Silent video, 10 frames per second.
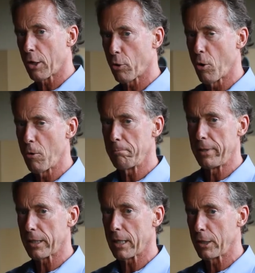chrome
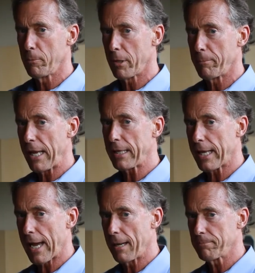billet aluminum end
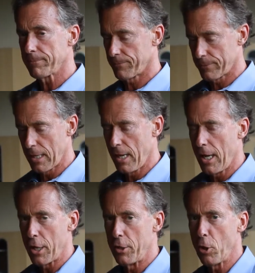cap.
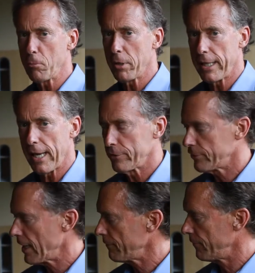Nobody has
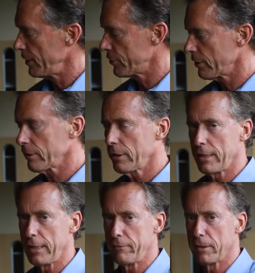that feature,
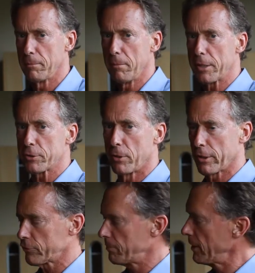even the much more
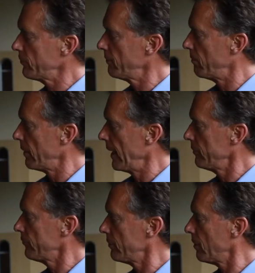expensive
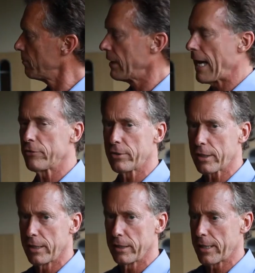brands. They're all
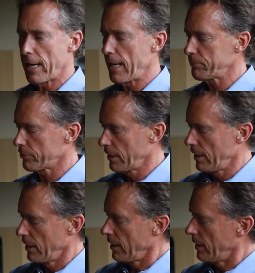plastic end caps.
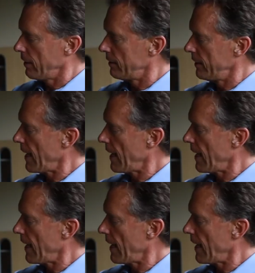The